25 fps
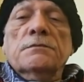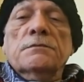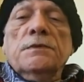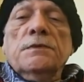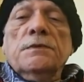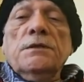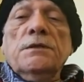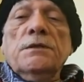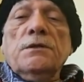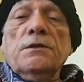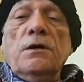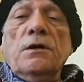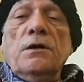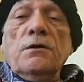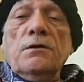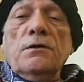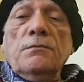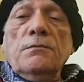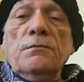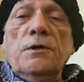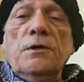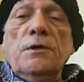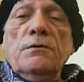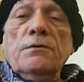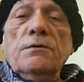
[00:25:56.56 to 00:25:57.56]
he talked
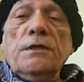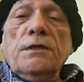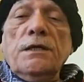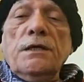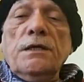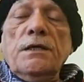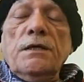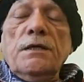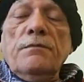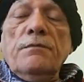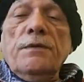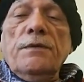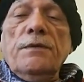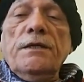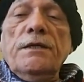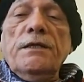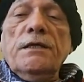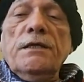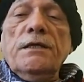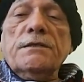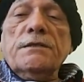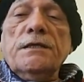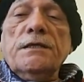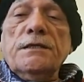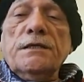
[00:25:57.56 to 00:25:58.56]
about a
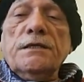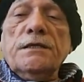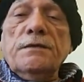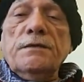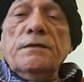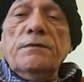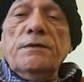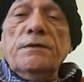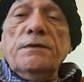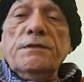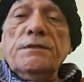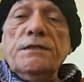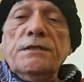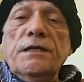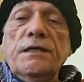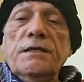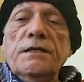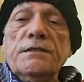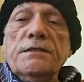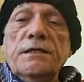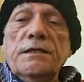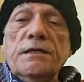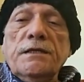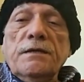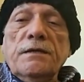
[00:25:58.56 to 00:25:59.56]
media center which he
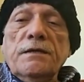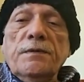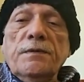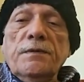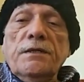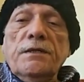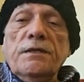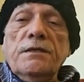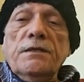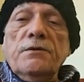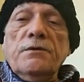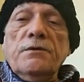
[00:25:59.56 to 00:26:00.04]
had set up in